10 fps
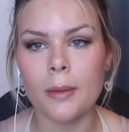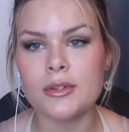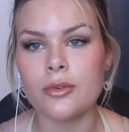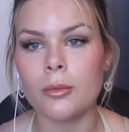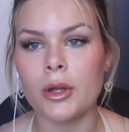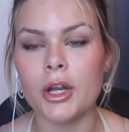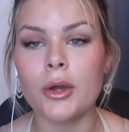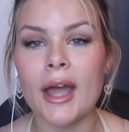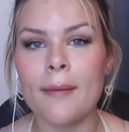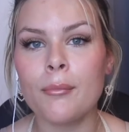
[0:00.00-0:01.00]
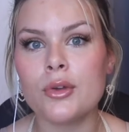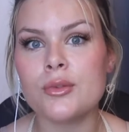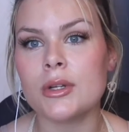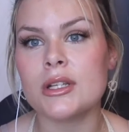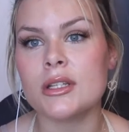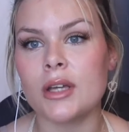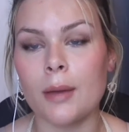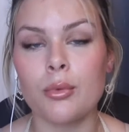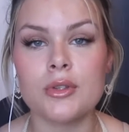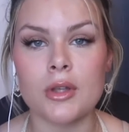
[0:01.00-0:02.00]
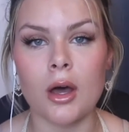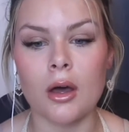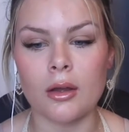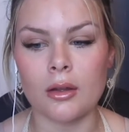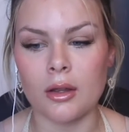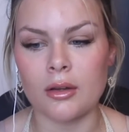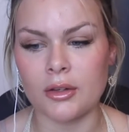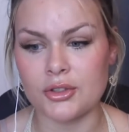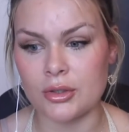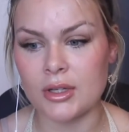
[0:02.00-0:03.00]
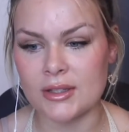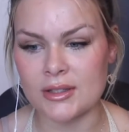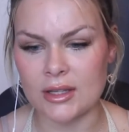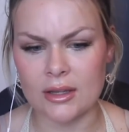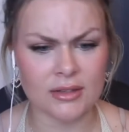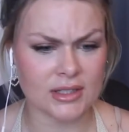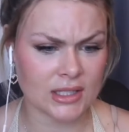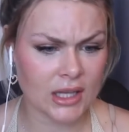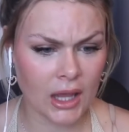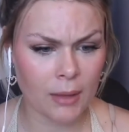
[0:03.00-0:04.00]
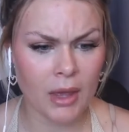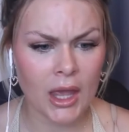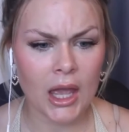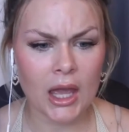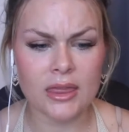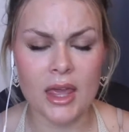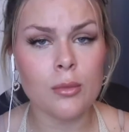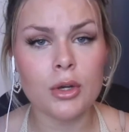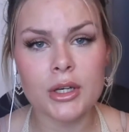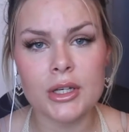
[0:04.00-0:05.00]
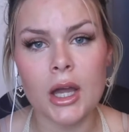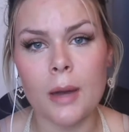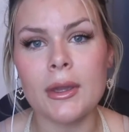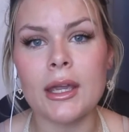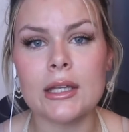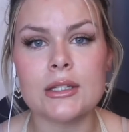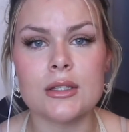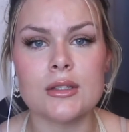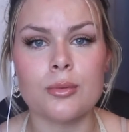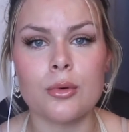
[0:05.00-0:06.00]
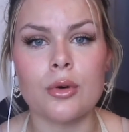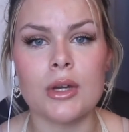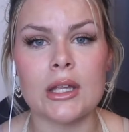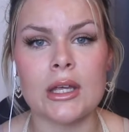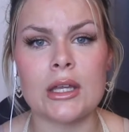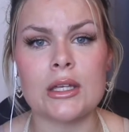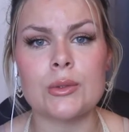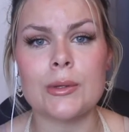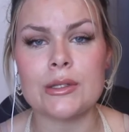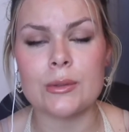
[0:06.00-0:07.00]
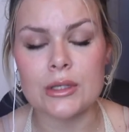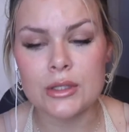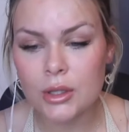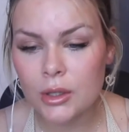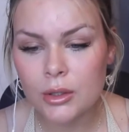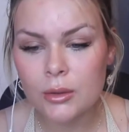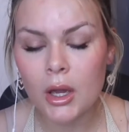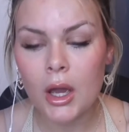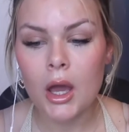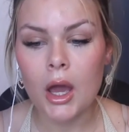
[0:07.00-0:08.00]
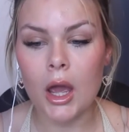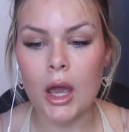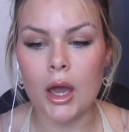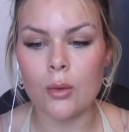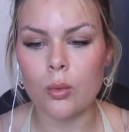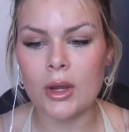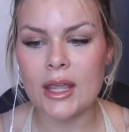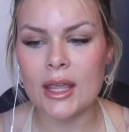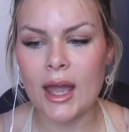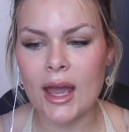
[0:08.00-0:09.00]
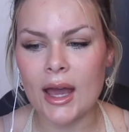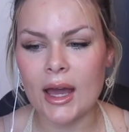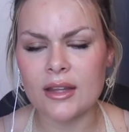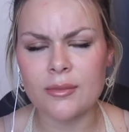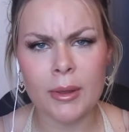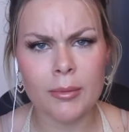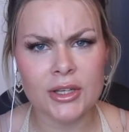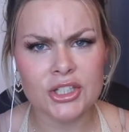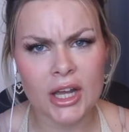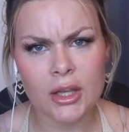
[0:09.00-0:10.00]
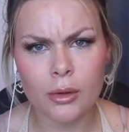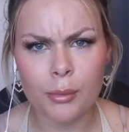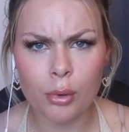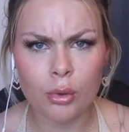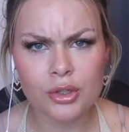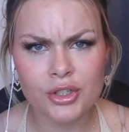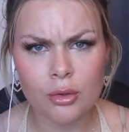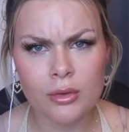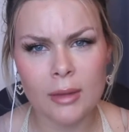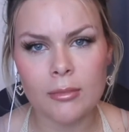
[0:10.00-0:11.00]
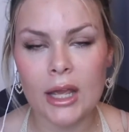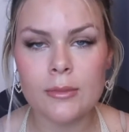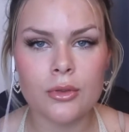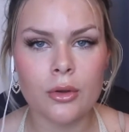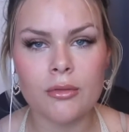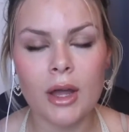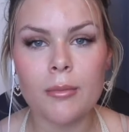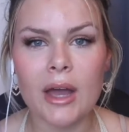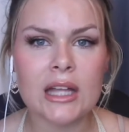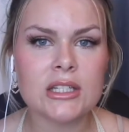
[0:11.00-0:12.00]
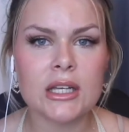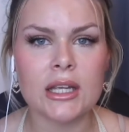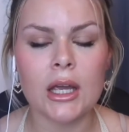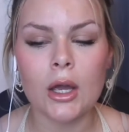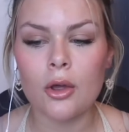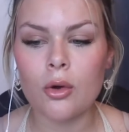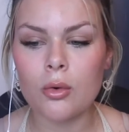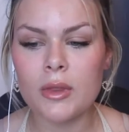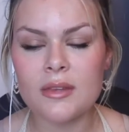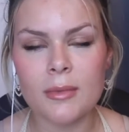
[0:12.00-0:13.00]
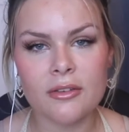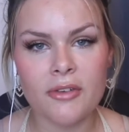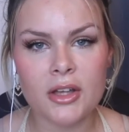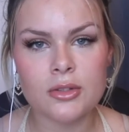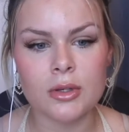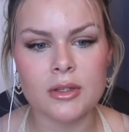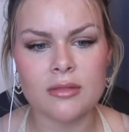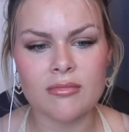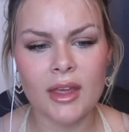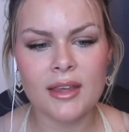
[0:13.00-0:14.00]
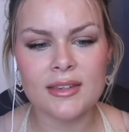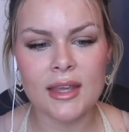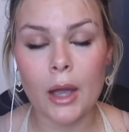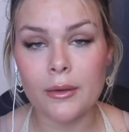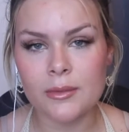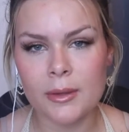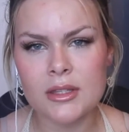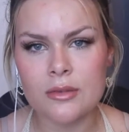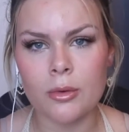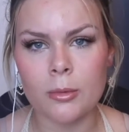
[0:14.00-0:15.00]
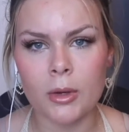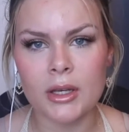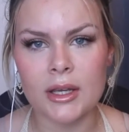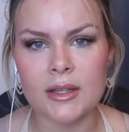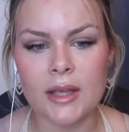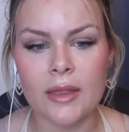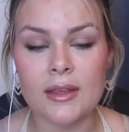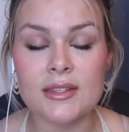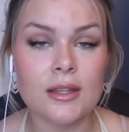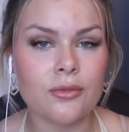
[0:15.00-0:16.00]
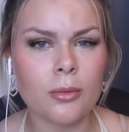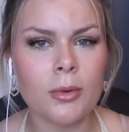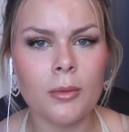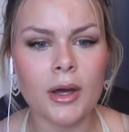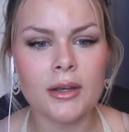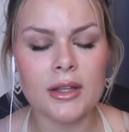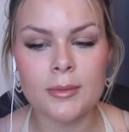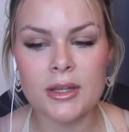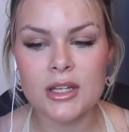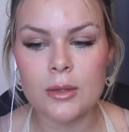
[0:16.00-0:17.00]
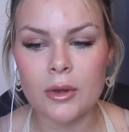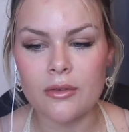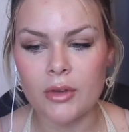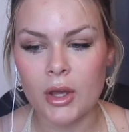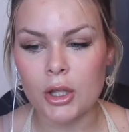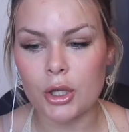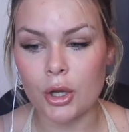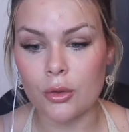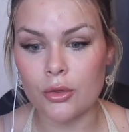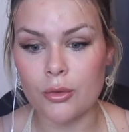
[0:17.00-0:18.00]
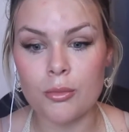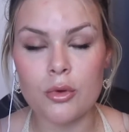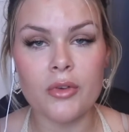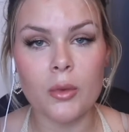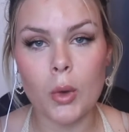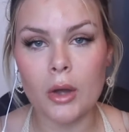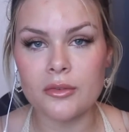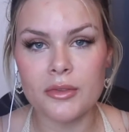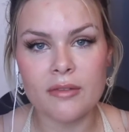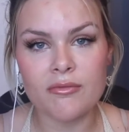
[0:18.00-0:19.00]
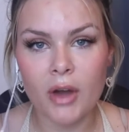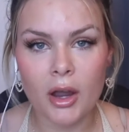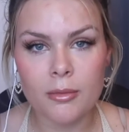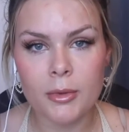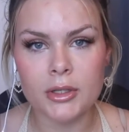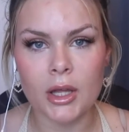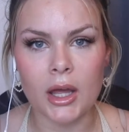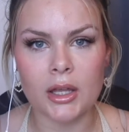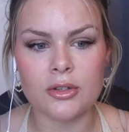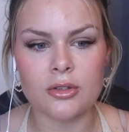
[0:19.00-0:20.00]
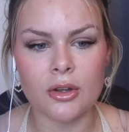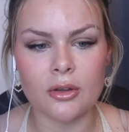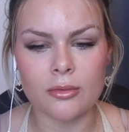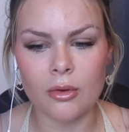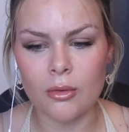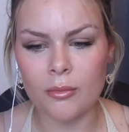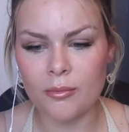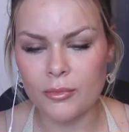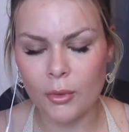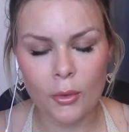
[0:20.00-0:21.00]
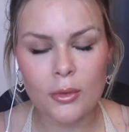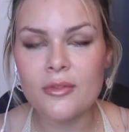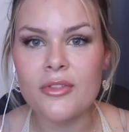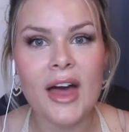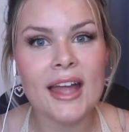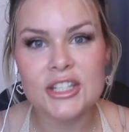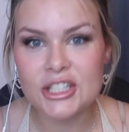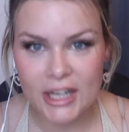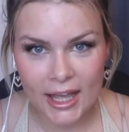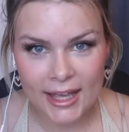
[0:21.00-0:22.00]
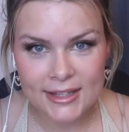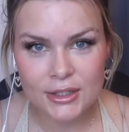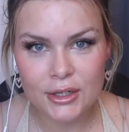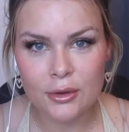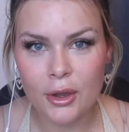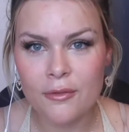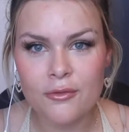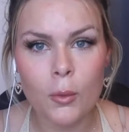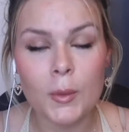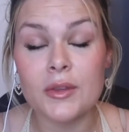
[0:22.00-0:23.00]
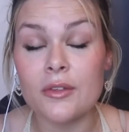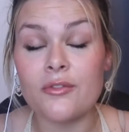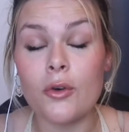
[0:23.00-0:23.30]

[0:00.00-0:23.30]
into Formula One. I know Campos are a kind of a junior series team, and they were looking at coming into the sport in 2022. We had people like Jaguar, Porsche, all them names thrown around, but actually all these manufacturers, they see how expensive Formula One is, and they see that Formula One, especially with, you know, the moving world of the environment and, you know, all of that jazz, you know, going forward, the